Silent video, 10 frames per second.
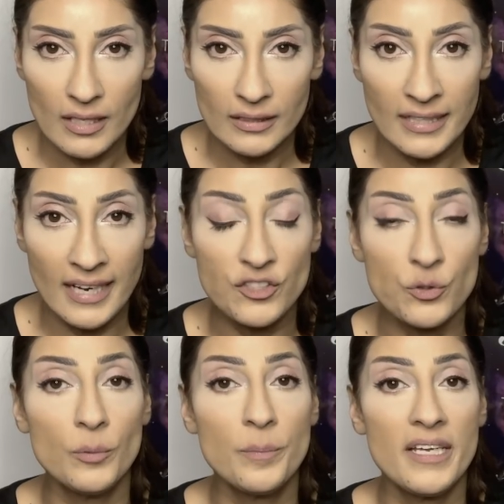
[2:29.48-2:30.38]
The next
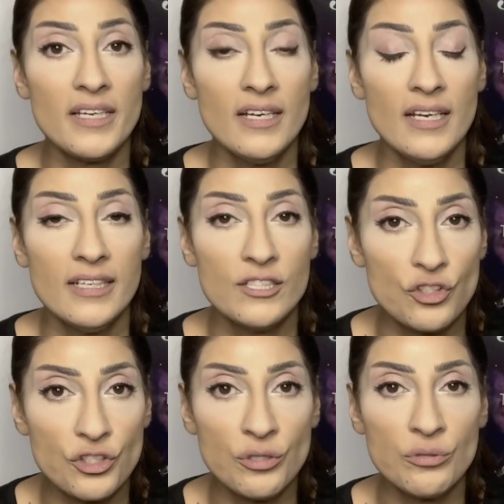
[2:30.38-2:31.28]
will be in
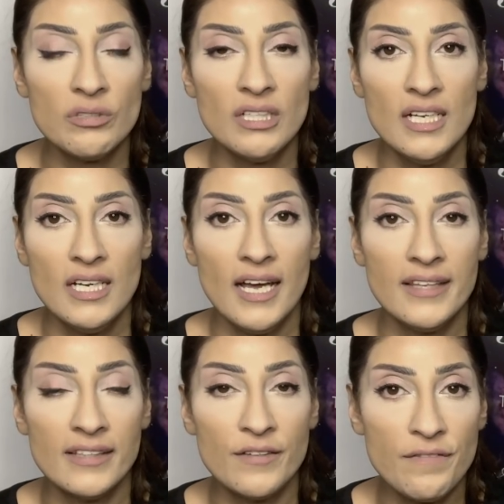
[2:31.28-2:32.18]
June, and
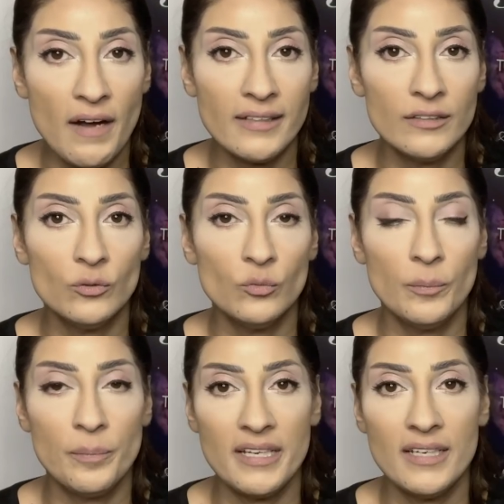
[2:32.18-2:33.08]
then the final will
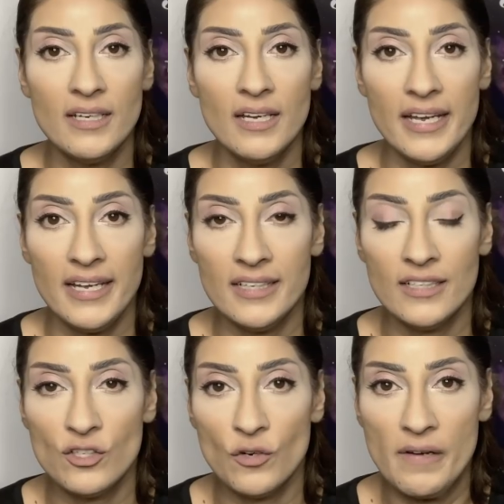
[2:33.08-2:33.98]
be
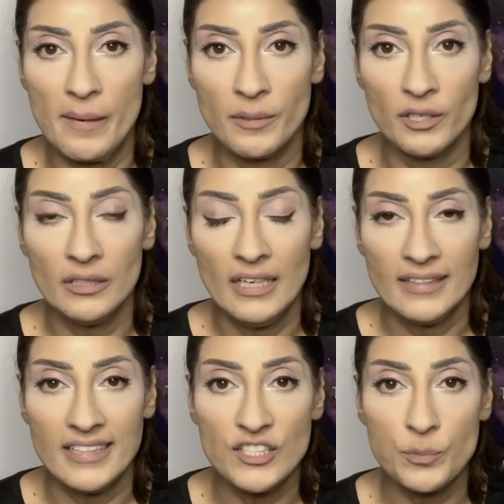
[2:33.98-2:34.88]
in November.
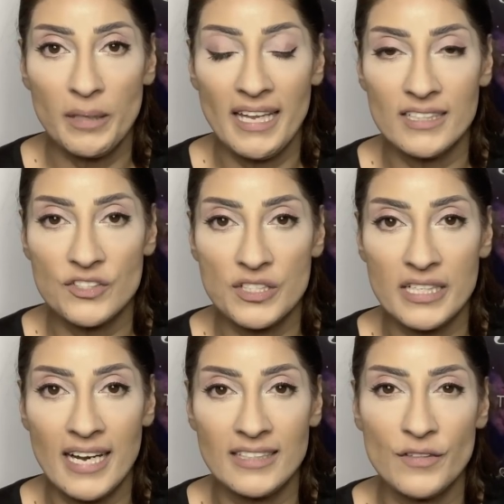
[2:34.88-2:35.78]
These planets
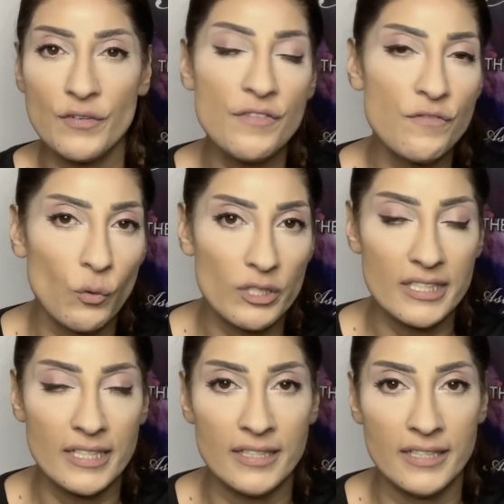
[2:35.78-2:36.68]
connect every
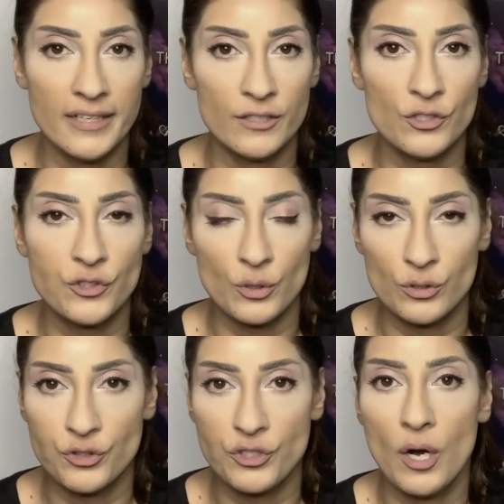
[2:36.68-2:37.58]
14 years or
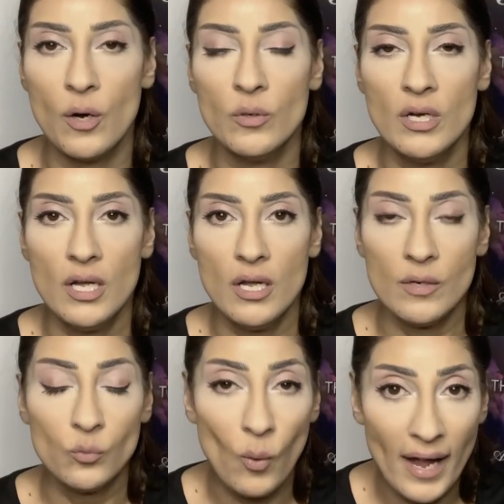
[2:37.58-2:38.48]
so.
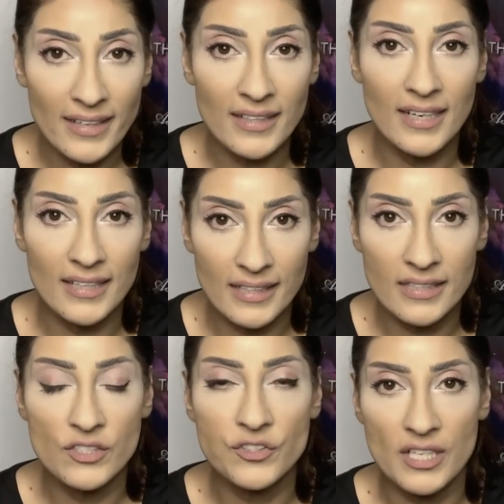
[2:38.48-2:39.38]
And when it
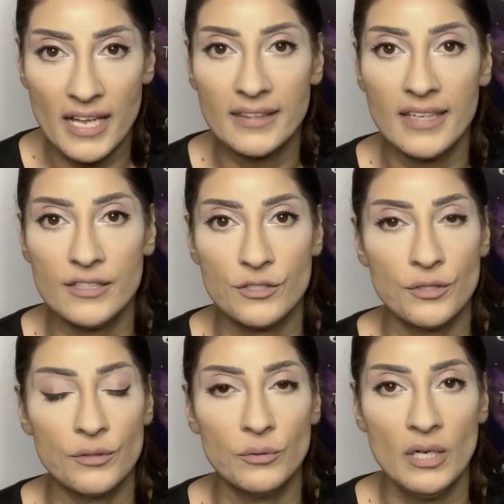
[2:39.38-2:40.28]
is that they
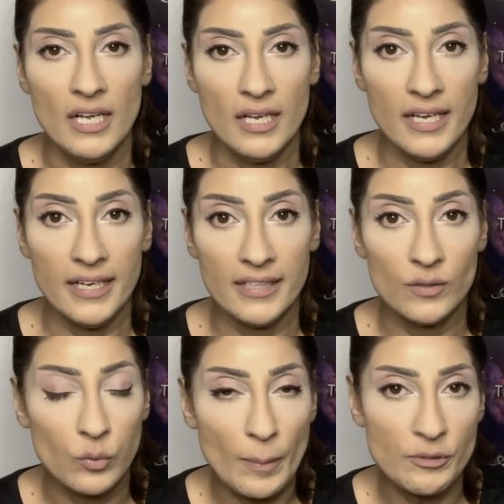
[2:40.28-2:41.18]
do, it
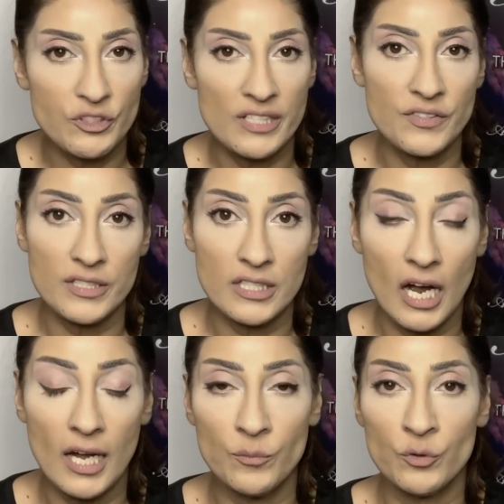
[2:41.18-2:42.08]
represents a
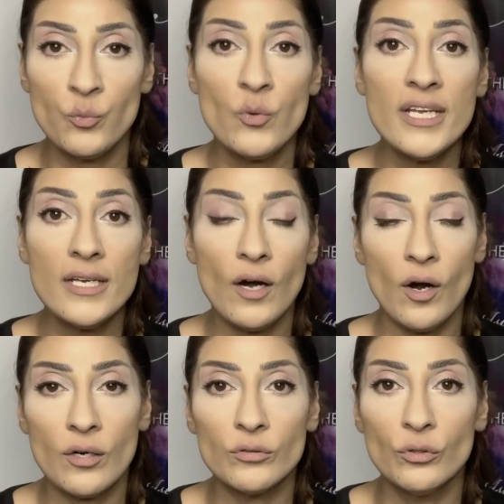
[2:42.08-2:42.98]
time when we
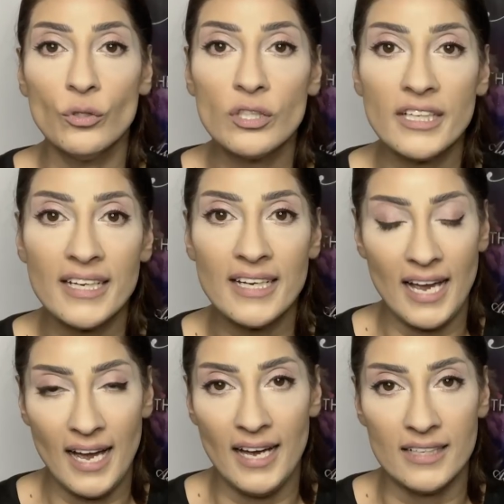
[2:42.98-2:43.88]
are looking
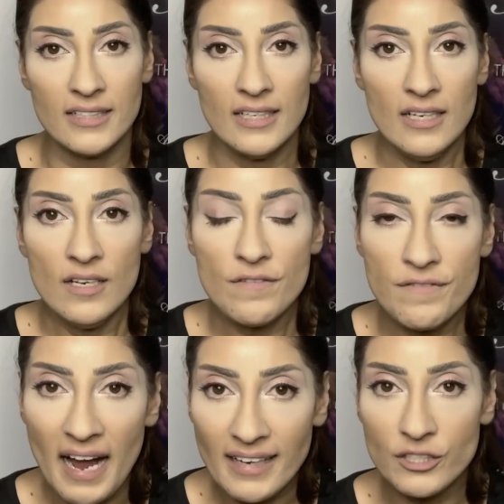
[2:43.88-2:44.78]
at
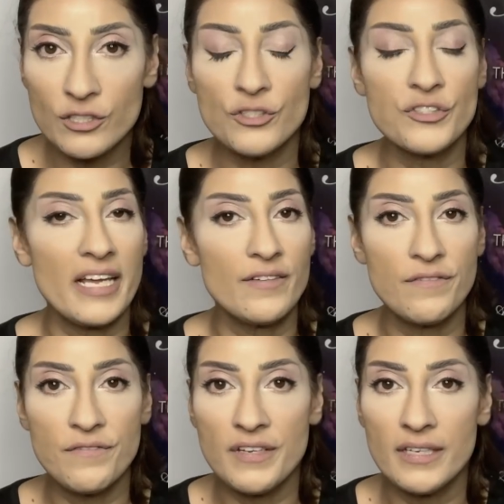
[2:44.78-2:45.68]
factors that
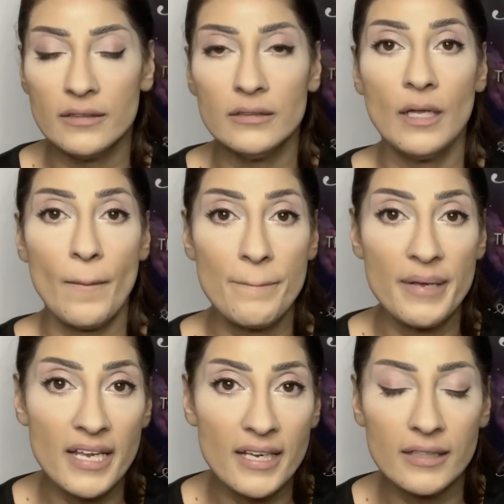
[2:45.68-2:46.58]
feel
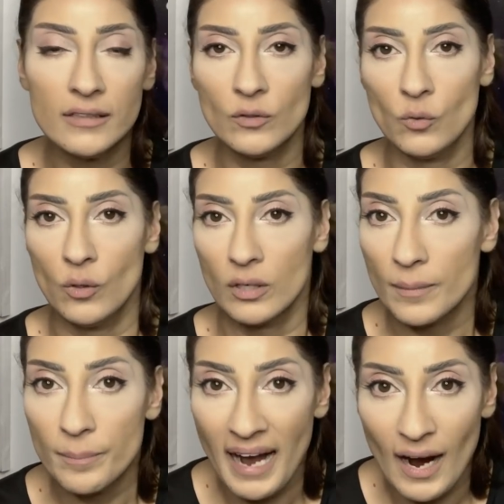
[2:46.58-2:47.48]
big
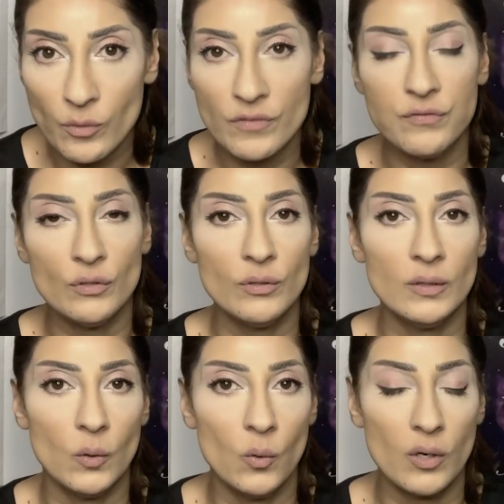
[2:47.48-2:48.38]
or
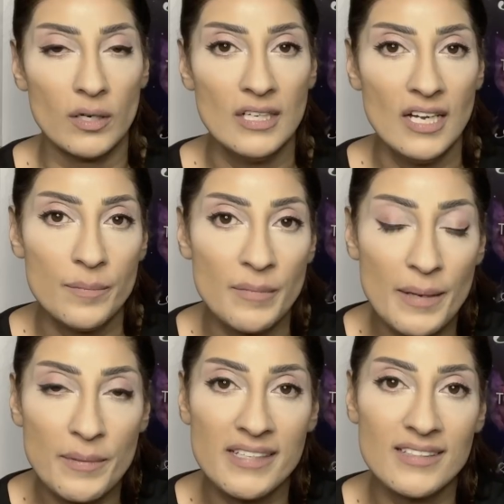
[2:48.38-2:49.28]
powerful or
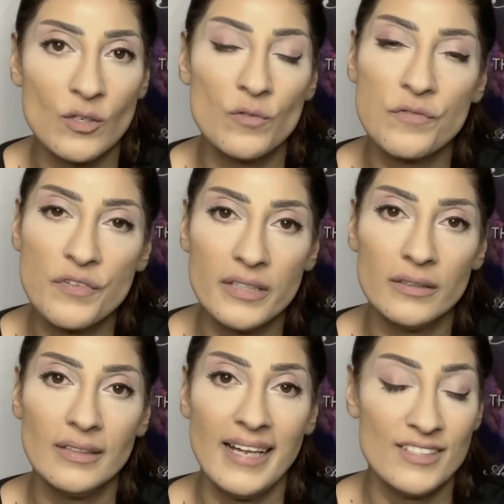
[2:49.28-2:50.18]
maybe don't
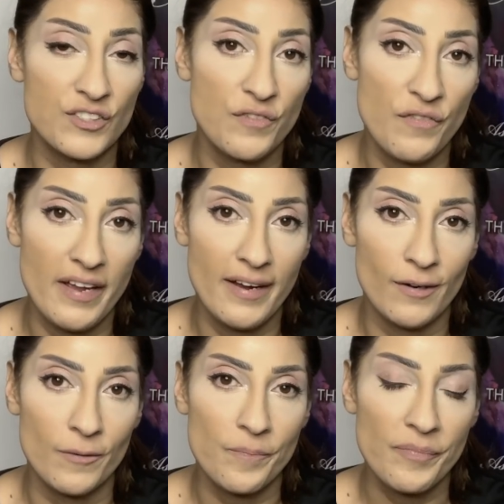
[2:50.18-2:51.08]
feel as fair.